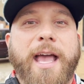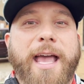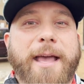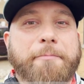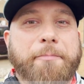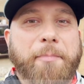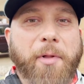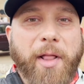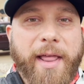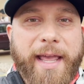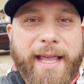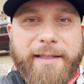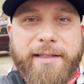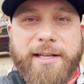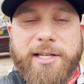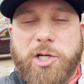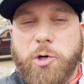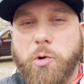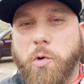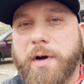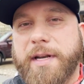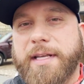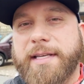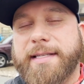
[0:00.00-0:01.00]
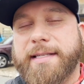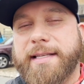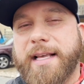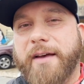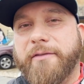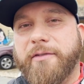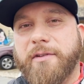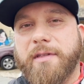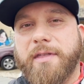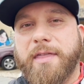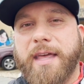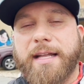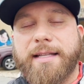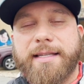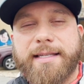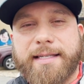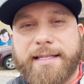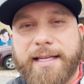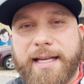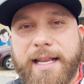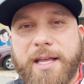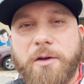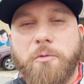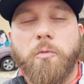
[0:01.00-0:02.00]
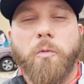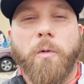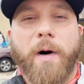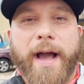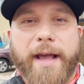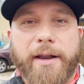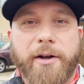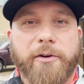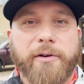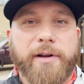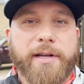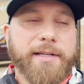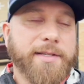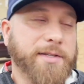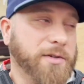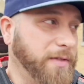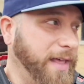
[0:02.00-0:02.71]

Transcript: and playing the 27th at City Winery.